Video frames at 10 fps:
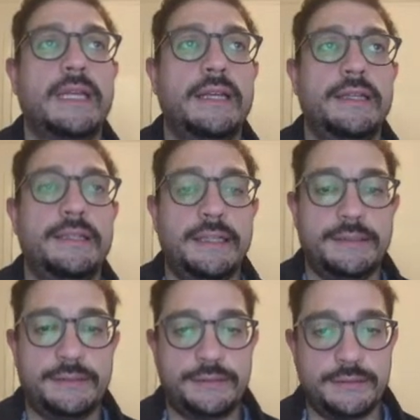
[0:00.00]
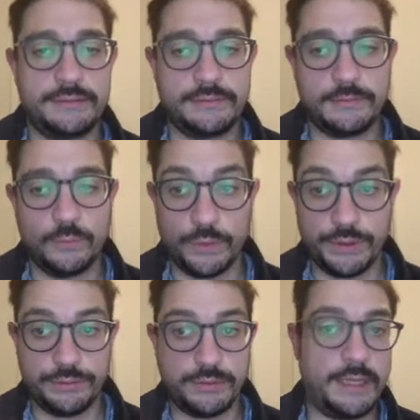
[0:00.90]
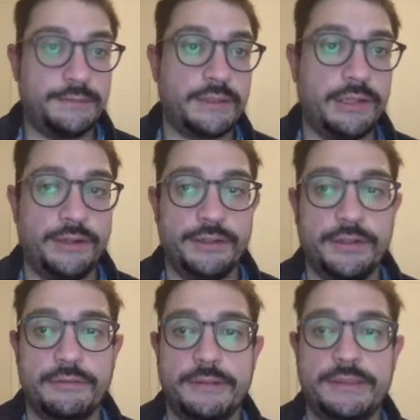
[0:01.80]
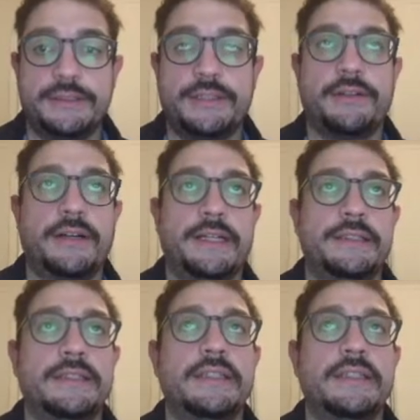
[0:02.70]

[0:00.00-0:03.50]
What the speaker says: Yes, we do have code, which is great.